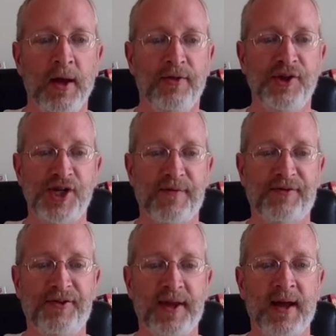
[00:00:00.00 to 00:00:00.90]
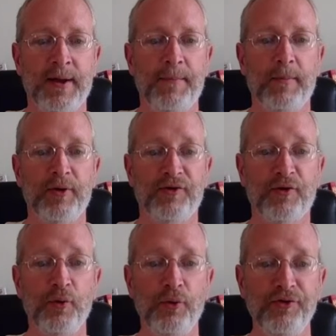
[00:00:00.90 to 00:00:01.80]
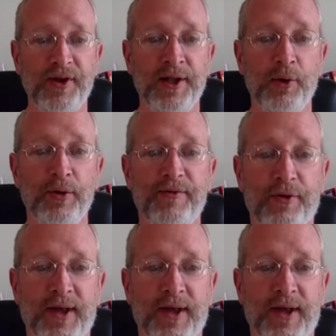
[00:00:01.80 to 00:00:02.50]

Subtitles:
The Jefferson County Public Schools in Louisville,